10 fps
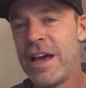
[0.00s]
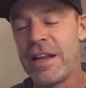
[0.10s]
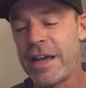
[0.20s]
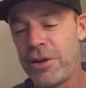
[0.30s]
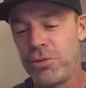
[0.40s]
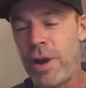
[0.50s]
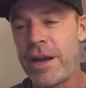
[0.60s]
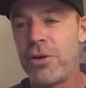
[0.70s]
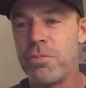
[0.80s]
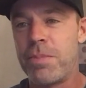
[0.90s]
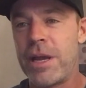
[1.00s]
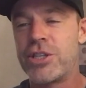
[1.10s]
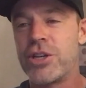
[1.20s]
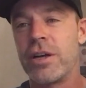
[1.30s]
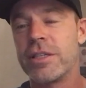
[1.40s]
Like, I don't write out big
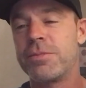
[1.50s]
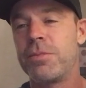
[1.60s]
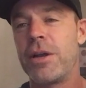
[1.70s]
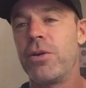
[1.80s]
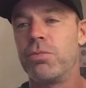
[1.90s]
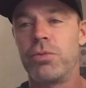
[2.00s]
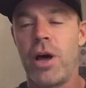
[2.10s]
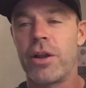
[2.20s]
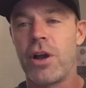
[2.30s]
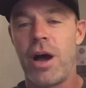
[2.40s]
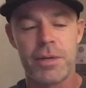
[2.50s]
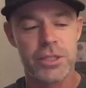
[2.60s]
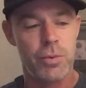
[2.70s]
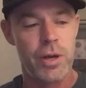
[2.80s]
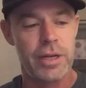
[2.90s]
chunks. I know a lot of
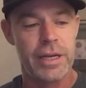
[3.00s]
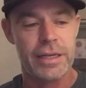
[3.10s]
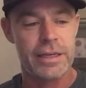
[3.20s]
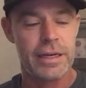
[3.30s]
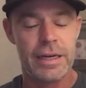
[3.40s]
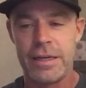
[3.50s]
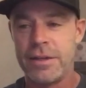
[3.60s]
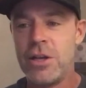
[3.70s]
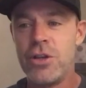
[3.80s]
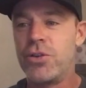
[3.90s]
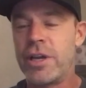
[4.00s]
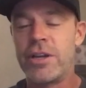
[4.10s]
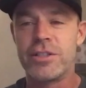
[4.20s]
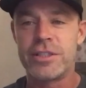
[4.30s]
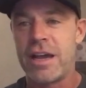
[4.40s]
comics will, like, you'll get
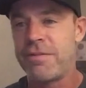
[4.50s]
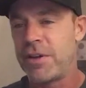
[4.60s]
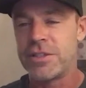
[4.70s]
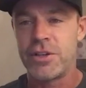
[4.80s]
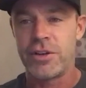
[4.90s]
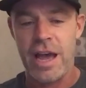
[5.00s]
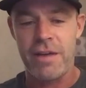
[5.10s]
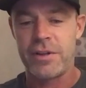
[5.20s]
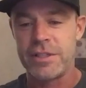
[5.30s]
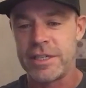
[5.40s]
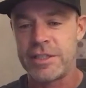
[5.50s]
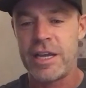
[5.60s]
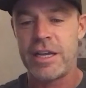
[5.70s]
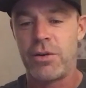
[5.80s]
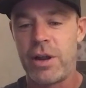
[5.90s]
your Seinfelds and your Gaffigans that
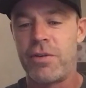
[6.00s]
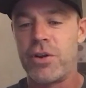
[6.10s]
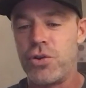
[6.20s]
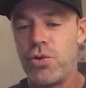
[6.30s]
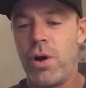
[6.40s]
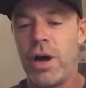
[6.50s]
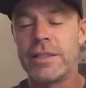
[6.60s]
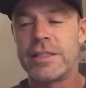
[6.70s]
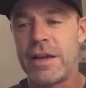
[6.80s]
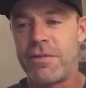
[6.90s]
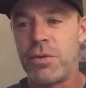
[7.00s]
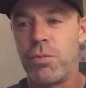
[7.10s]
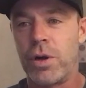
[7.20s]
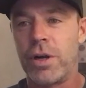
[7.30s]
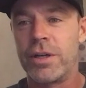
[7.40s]
take out every nuance, every
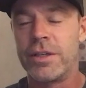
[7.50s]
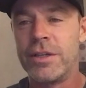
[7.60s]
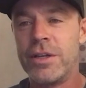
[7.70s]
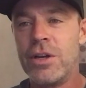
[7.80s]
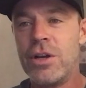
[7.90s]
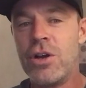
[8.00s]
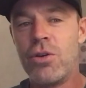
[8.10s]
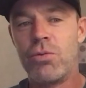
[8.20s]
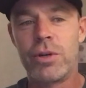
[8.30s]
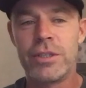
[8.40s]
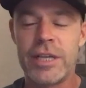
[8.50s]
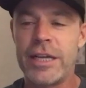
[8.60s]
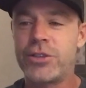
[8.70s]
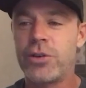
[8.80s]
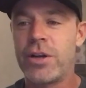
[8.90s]
word. Whereas
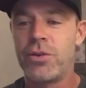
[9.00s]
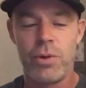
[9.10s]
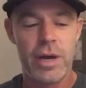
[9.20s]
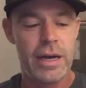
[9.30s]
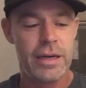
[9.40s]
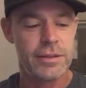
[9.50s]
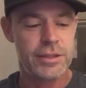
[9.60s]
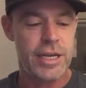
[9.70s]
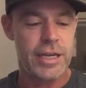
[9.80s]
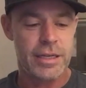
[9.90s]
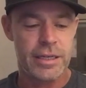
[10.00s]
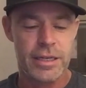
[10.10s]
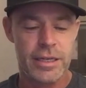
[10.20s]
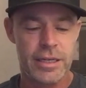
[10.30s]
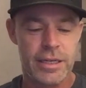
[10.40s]
I try to take
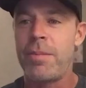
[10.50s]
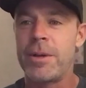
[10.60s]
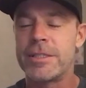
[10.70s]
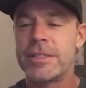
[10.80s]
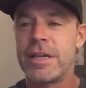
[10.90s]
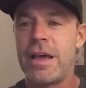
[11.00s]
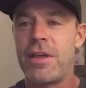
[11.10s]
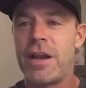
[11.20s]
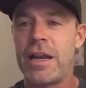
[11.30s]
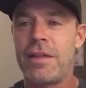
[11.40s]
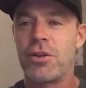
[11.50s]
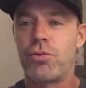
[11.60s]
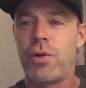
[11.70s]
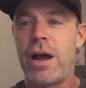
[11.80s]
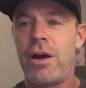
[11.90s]
a premise and then I let the
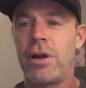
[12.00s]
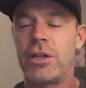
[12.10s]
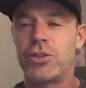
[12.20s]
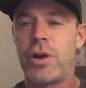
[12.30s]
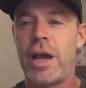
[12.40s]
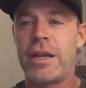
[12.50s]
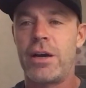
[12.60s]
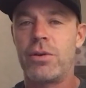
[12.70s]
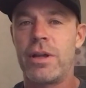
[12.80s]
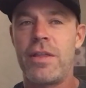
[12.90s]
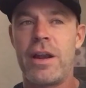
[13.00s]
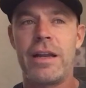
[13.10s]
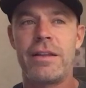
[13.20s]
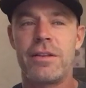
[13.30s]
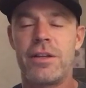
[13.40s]
crowd, I'll try it out. And
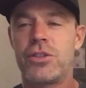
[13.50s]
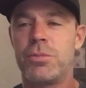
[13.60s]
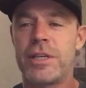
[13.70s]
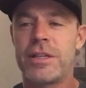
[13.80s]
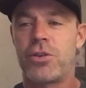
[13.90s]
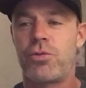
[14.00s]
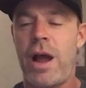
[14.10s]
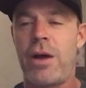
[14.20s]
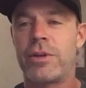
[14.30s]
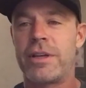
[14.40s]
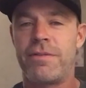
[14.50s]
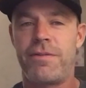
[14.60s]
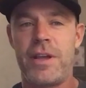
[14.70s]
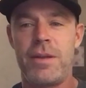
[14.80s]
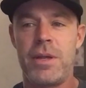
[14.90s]
then it's almost like the crowd can
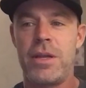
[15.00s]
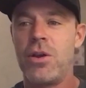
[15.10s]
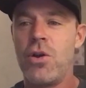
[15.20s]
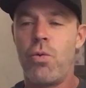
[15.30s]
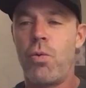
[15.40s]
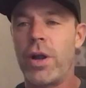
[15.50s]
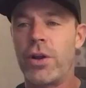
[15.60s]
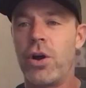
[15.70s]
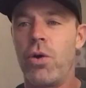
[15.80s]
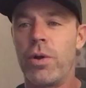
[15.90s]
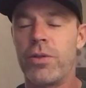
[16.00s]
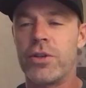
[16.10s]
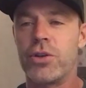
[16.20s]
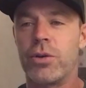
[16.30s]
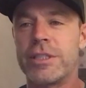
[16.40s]
feed me where to go with
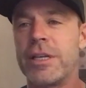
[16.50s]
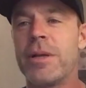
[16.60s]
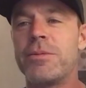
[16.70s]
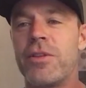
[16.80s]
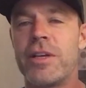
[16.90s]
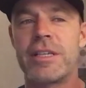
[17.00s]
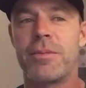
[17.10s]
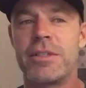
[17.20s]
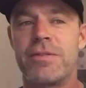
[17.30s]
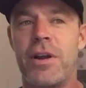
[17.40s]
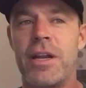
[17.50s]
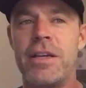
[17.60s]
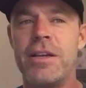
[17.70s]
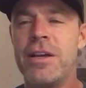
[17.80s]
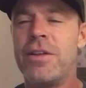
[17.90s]
the joke. Because sometimes you think something's
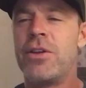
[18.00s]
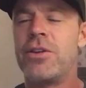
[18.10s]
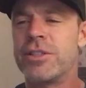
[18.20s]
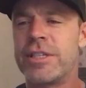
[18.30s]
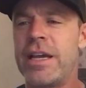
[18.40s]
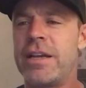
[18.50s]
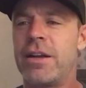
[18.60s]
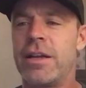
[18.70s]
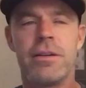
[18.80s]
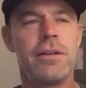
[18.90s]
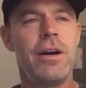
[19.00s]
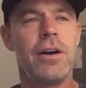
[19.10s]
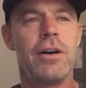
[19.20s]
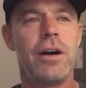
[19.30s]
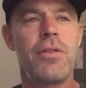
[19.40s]
funny and you'll say it and you're like,
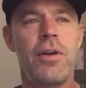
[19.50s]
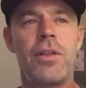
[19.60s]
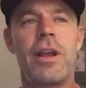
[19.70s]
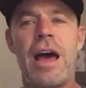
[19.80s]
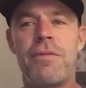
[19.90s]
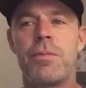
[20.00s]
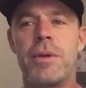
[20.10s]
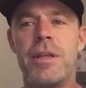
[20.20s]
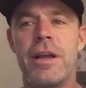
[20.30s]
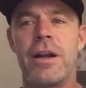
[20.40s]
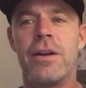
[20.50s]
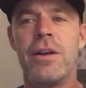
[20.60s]
oh, I thought the laugh would be there.